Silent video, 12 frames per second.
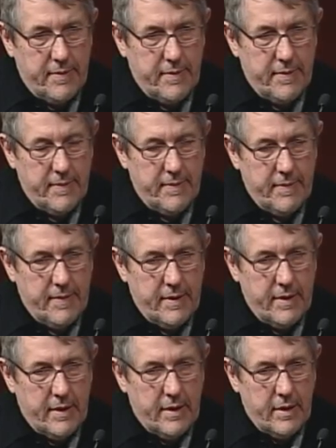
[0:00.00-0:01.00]

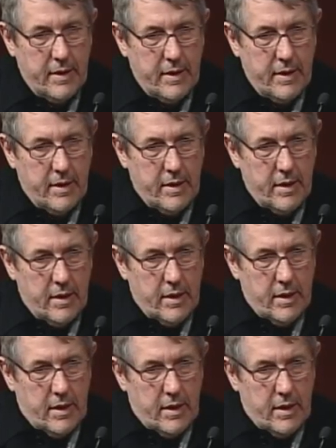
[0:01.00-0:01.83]
No one is speaking in this clip.